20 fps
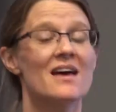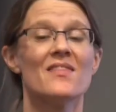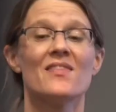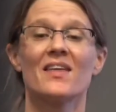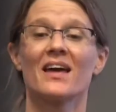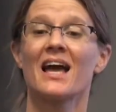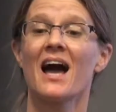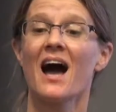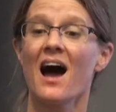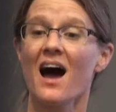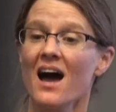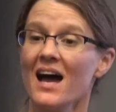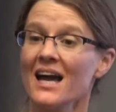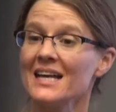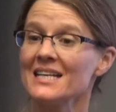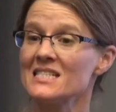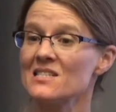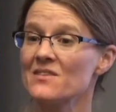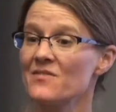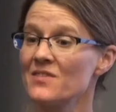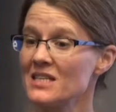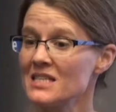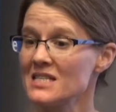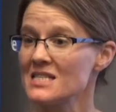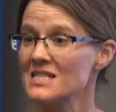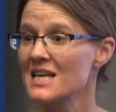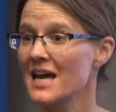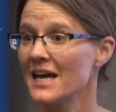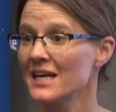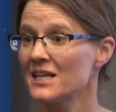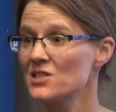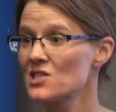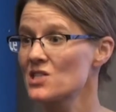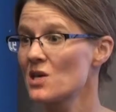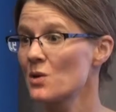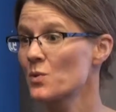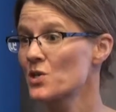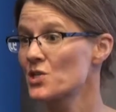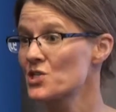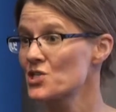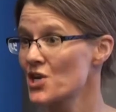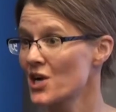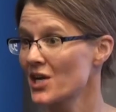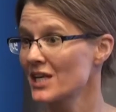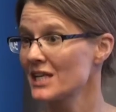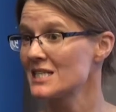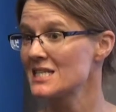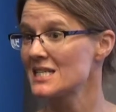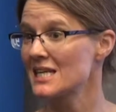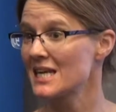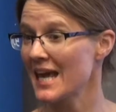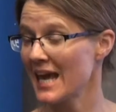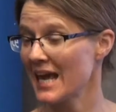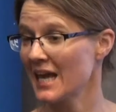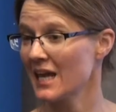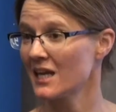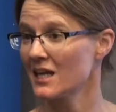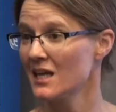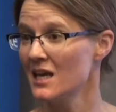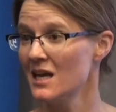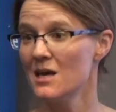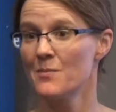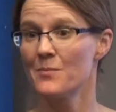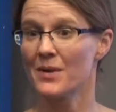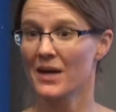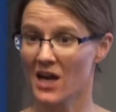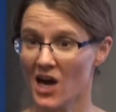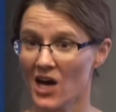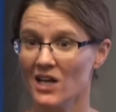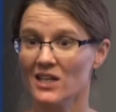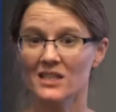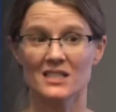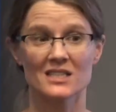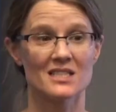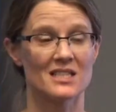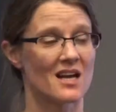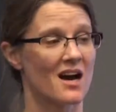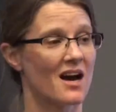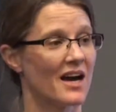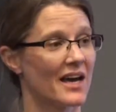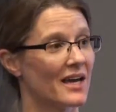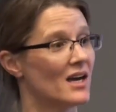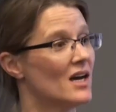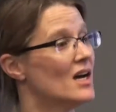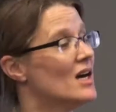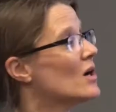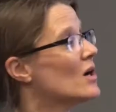the kinds of insights that we're starting to gain, my colleagues and I,